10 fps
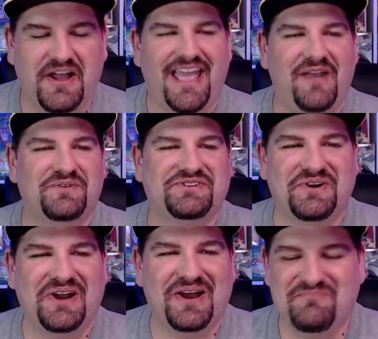Hey, what's
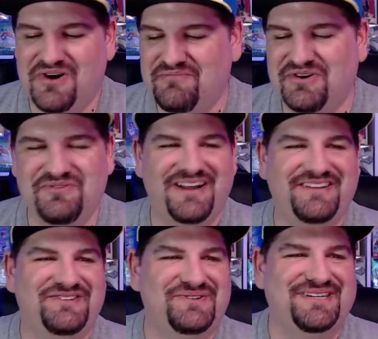going on, Momo? How
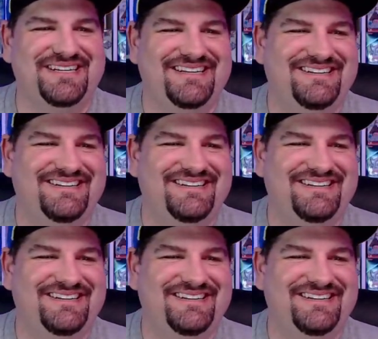you doing?